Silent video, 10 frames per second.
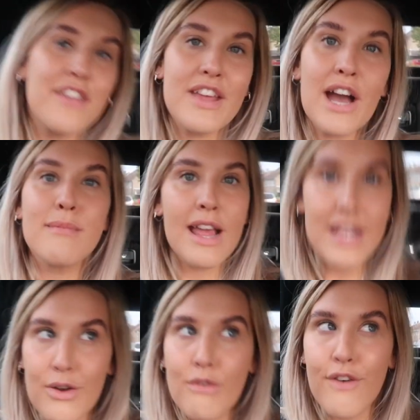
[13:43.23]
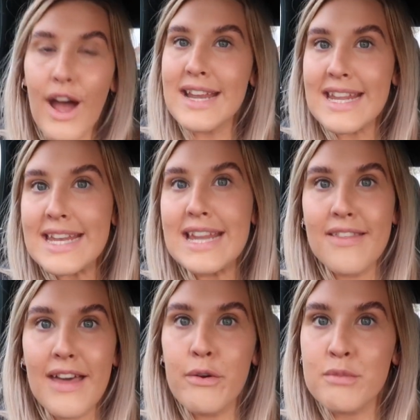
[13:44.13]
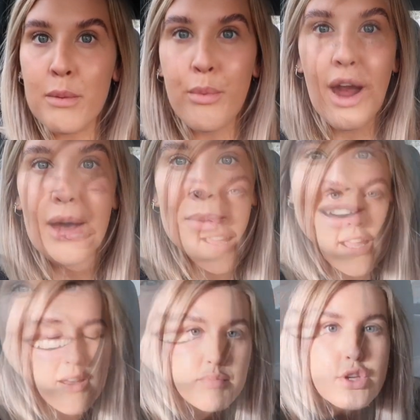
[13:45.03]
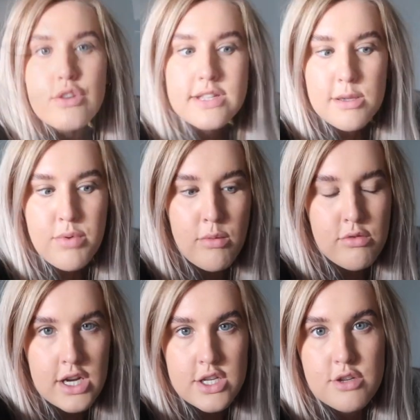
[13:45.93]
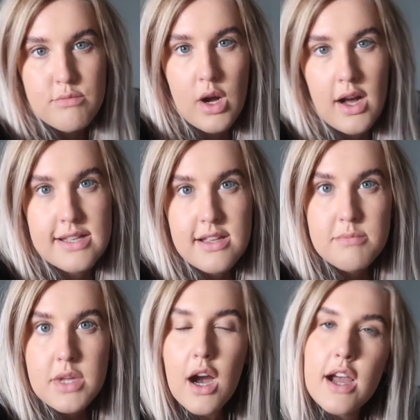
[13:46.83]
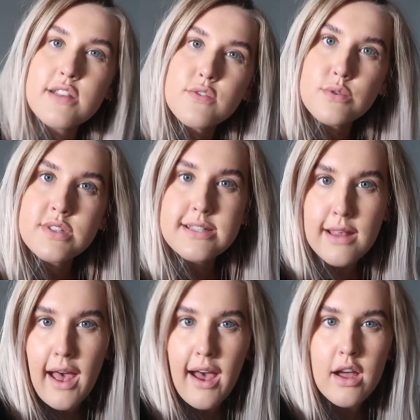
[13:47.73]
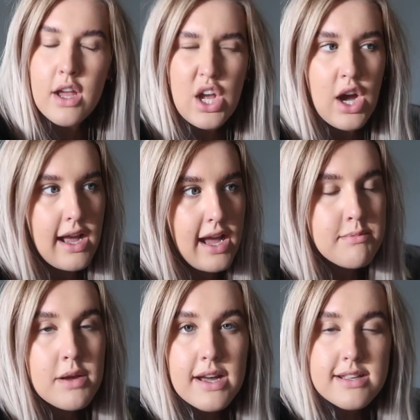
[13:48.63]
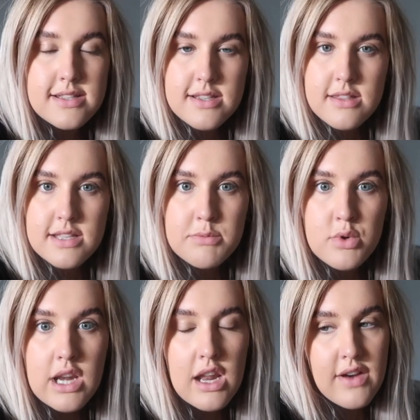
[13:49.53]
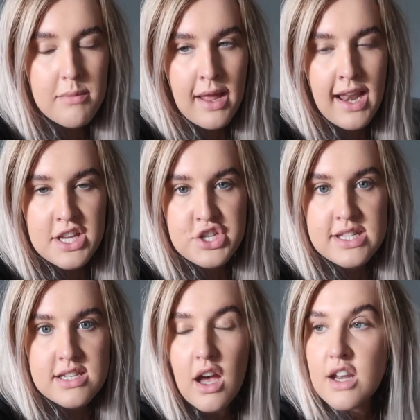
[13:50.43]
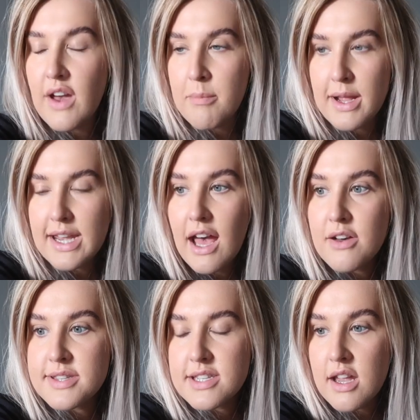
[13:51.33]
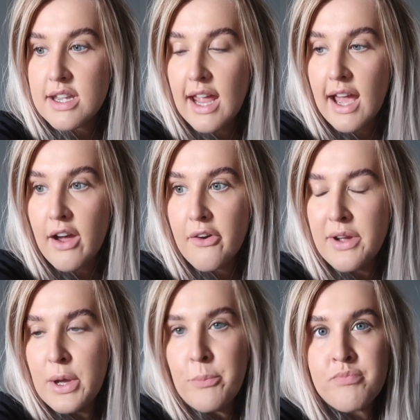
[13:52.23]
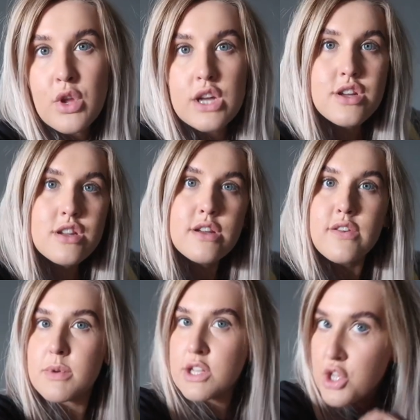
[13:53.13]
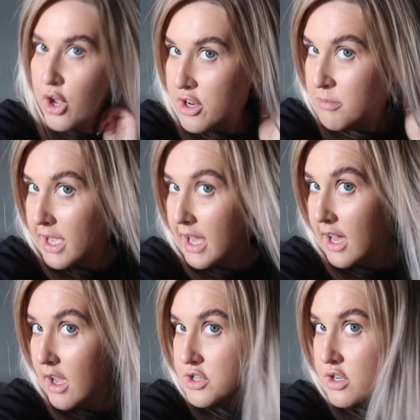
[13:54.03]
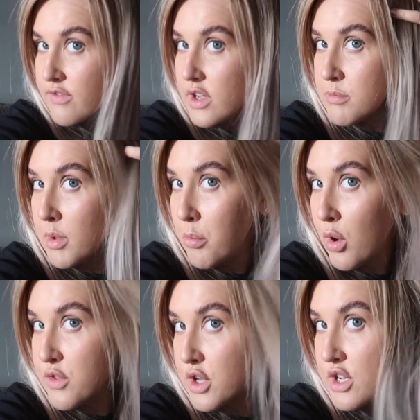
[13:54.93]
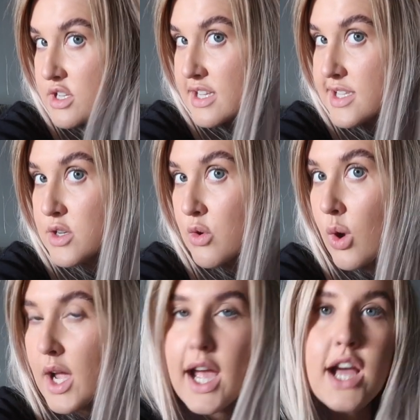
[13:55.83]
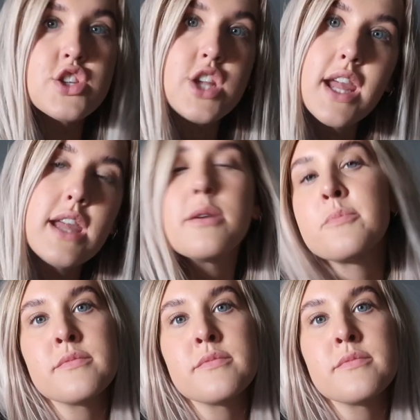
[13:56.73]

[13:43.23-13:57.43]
I think I'm like finally nearly there with my prep. Like beauty preparation wise, I'm kind of all set. I had my waxing done this morning. I've had my lashes done. I've had my nails done now. I don't know if I'm going to tone my hair. I don't know if I can be bothered. It's still quite ashy.